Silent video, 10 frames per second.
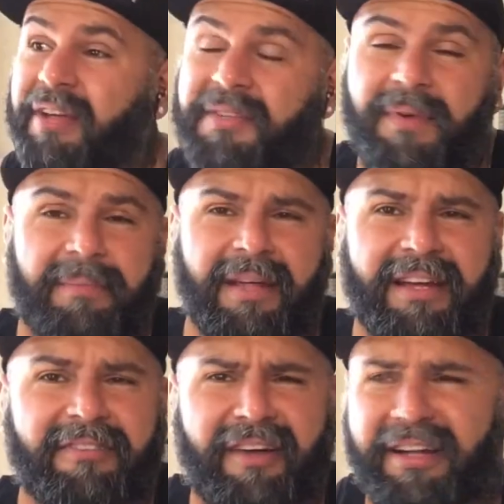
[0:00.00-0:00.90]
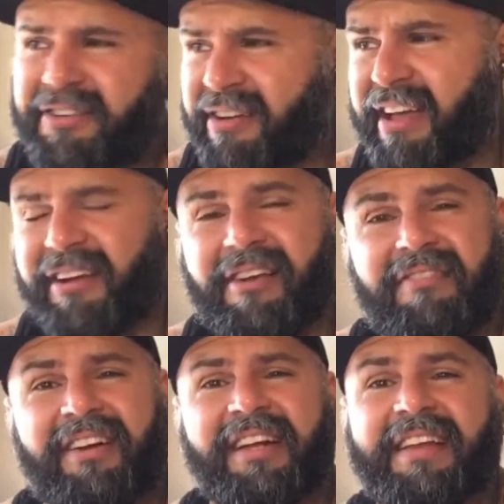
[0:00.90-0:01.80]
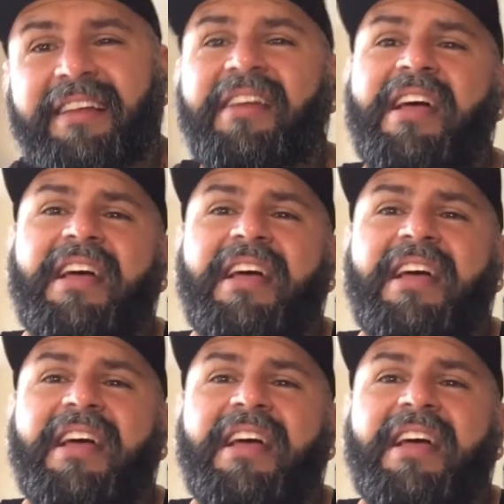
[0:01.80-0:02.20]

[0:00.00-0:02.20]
Guess what? I'm not gonna fucking turn out a great fucking deal.